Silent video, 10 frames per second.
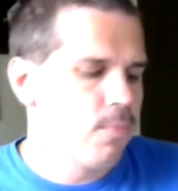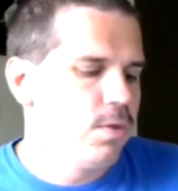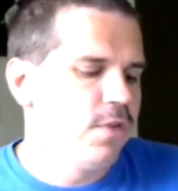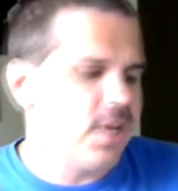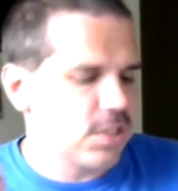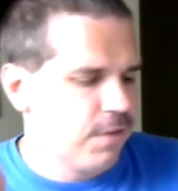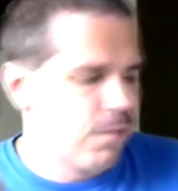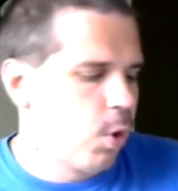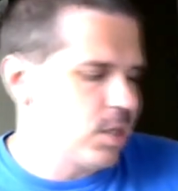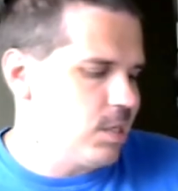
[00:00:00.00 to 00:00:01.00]
movies,
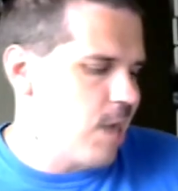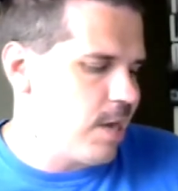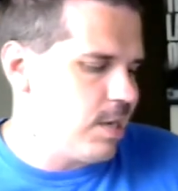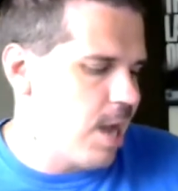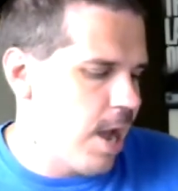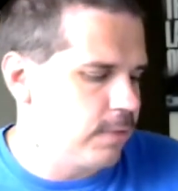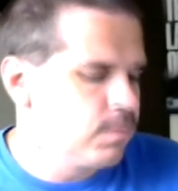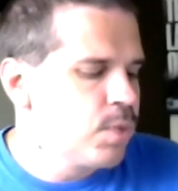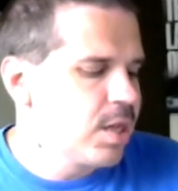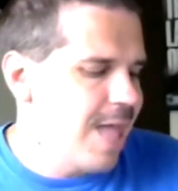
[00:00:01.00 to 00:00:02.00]
$14.99.
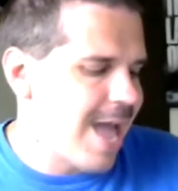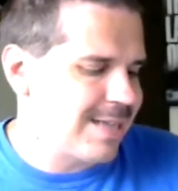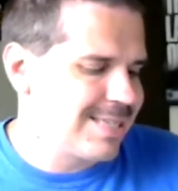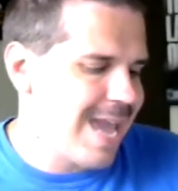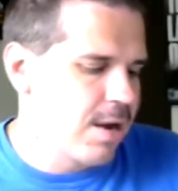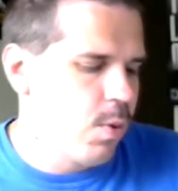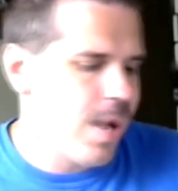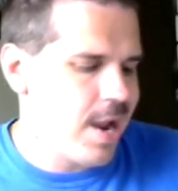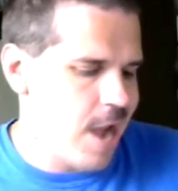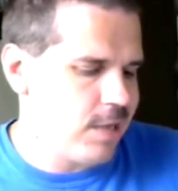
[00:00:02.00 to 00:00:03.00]
Last
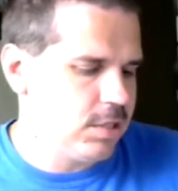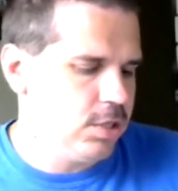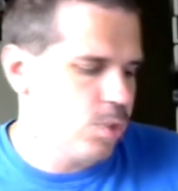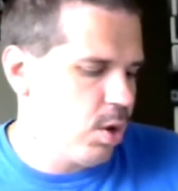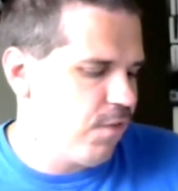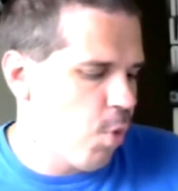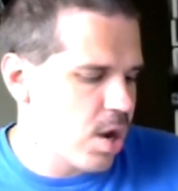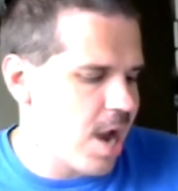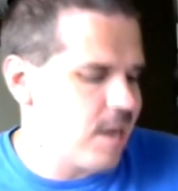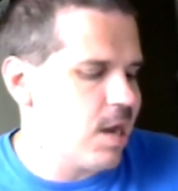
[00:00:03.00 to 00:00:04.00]
Getaway, $18,
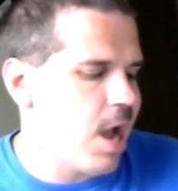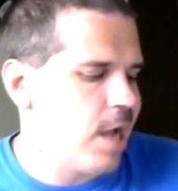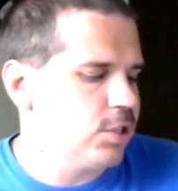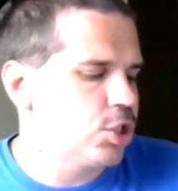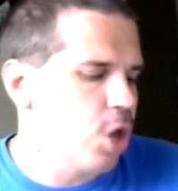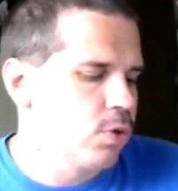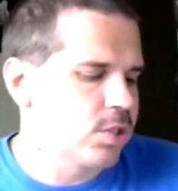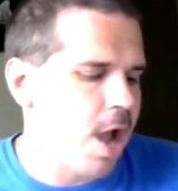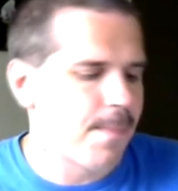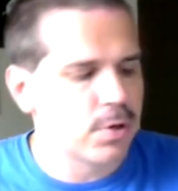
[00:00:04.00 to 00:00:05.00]
$24.99.
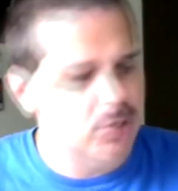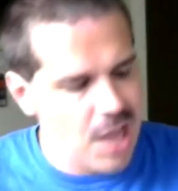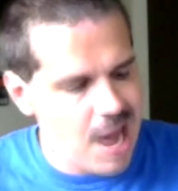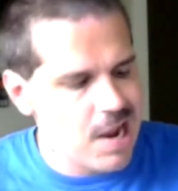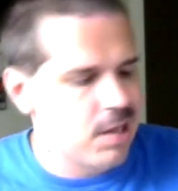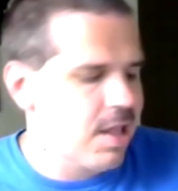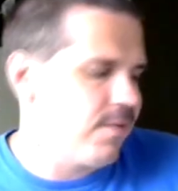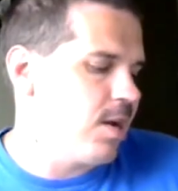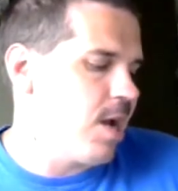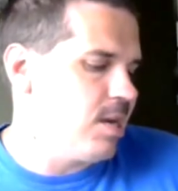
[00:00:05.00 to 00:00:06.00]
Showstoppers, $8,
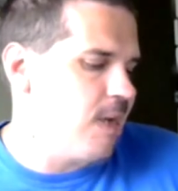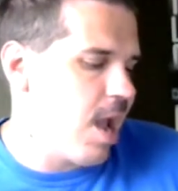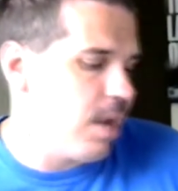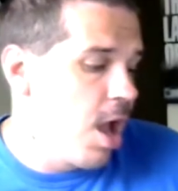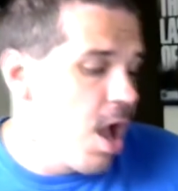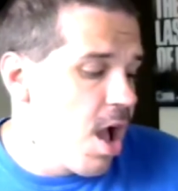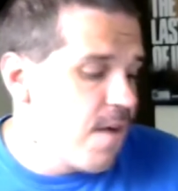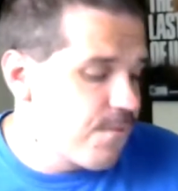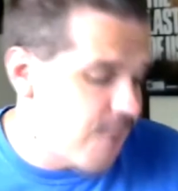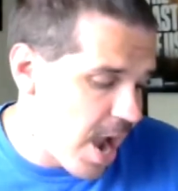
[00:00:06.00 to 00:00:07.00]
$11.99.
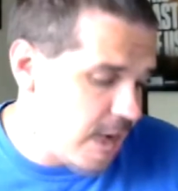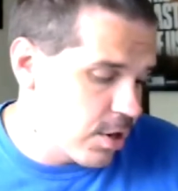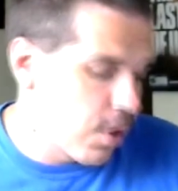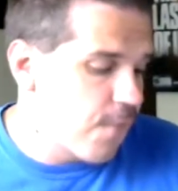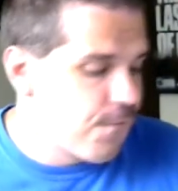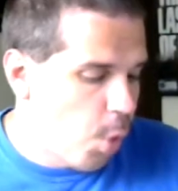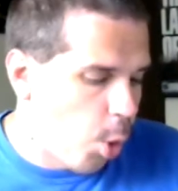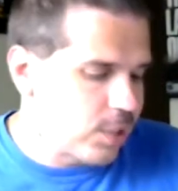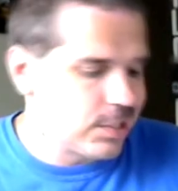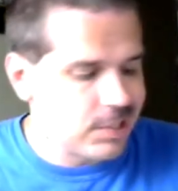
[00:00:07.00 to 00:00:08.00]
Fighter
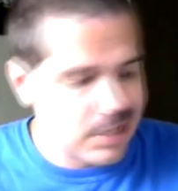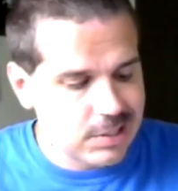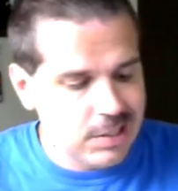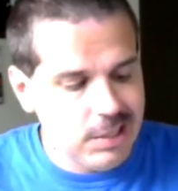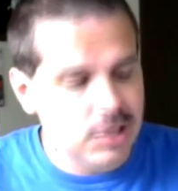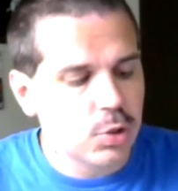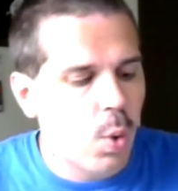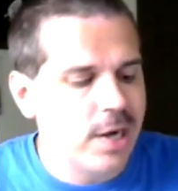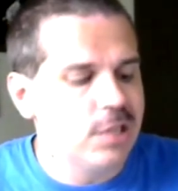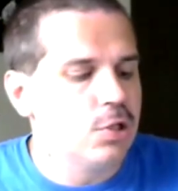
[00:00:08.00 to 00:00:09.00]
4, $16,
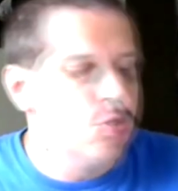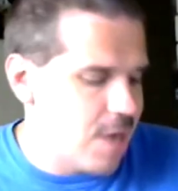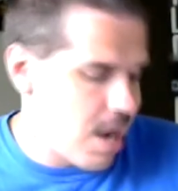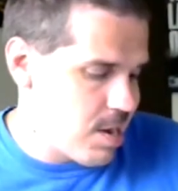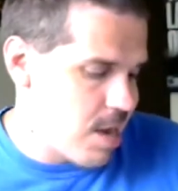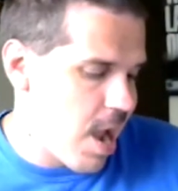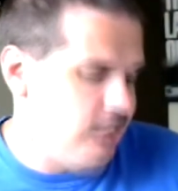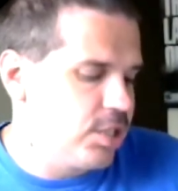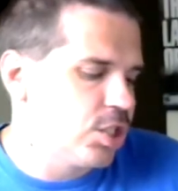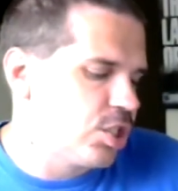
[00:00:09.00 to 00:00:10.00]

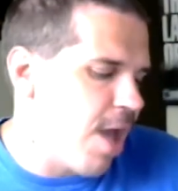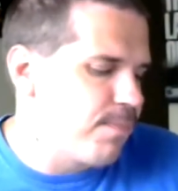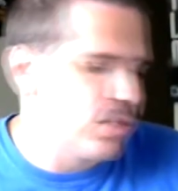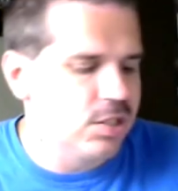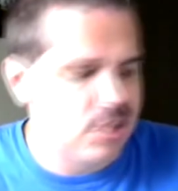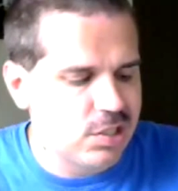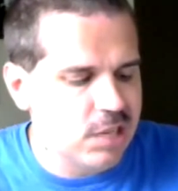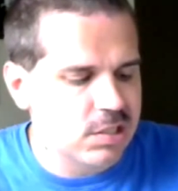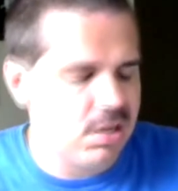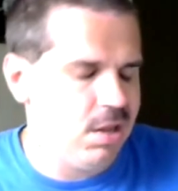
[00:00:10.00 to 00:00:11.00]
$22.99. Deception,
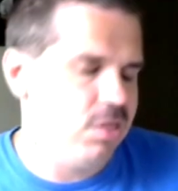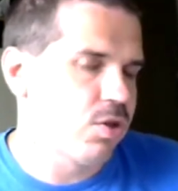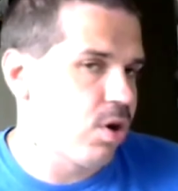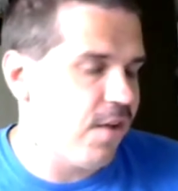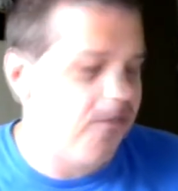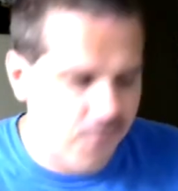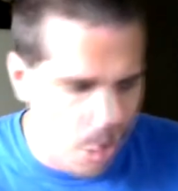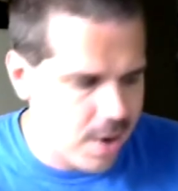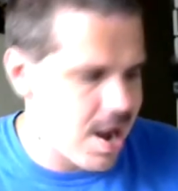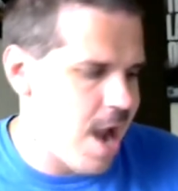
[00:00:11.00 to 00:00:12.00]
$16,
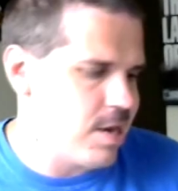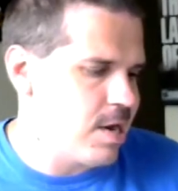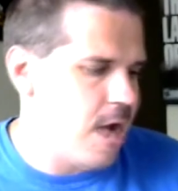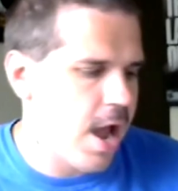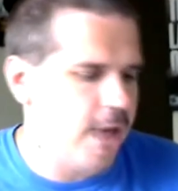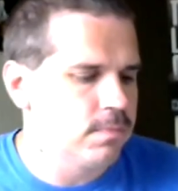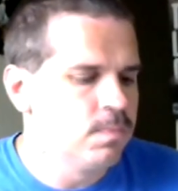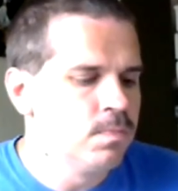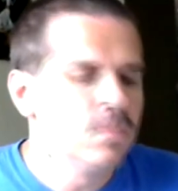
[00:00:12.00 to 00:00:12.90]
$34.99.